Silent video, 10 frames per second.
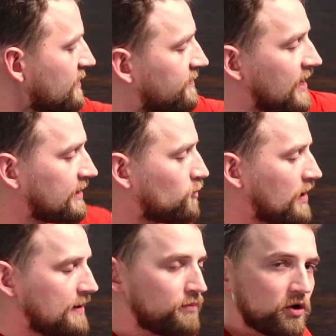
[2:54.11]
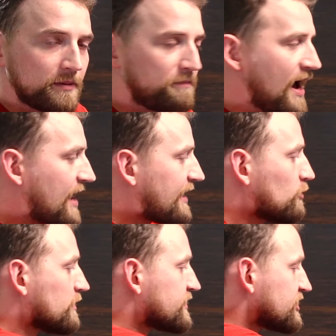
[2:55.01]
that when I pull it back, it
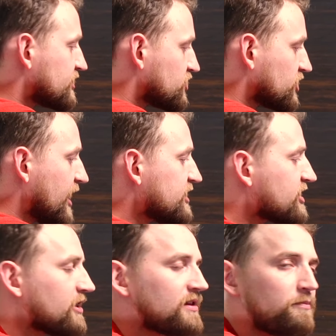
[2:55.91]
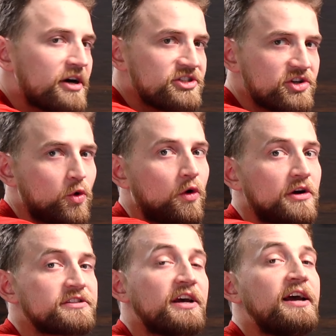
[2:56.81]
will stretch the bungee
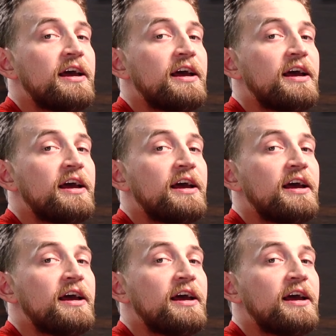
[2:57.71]
cords.